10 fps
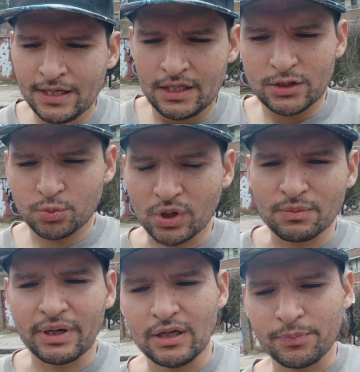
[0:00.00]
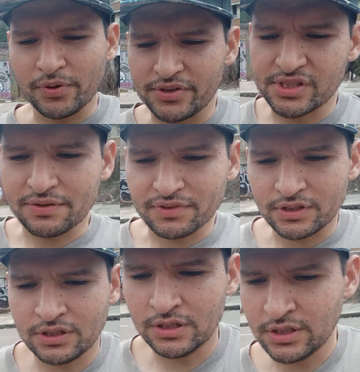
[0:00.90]
is 1 mile, 0.7
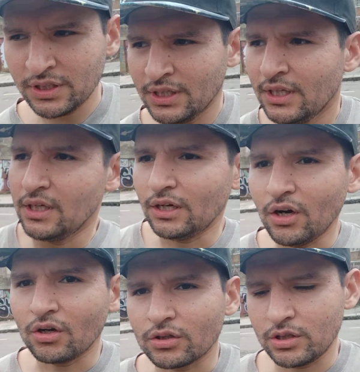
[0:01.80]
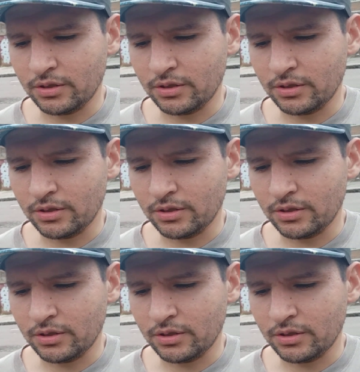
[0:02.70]
long,